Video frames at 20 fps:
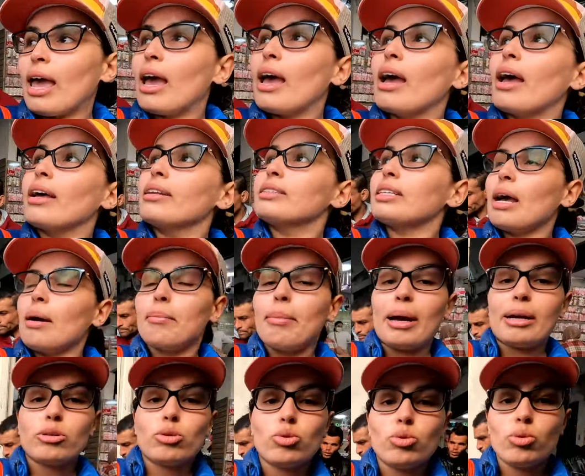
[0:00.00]
And yeah,
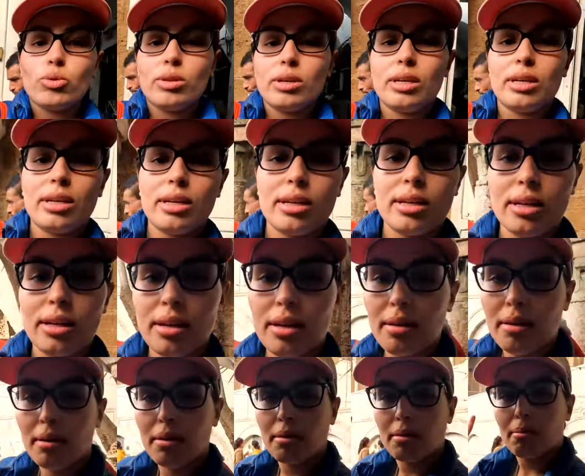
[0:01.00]
back to the
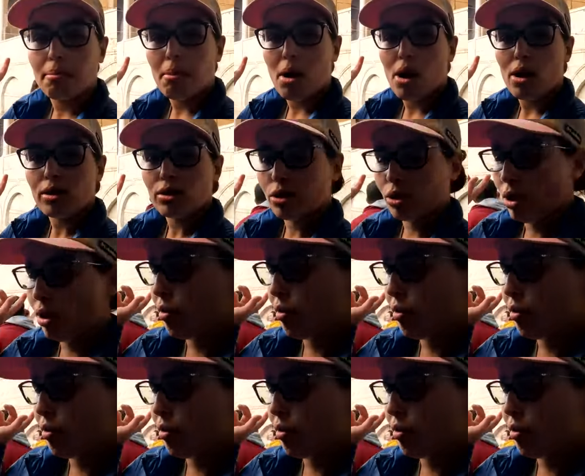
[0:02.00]
mosque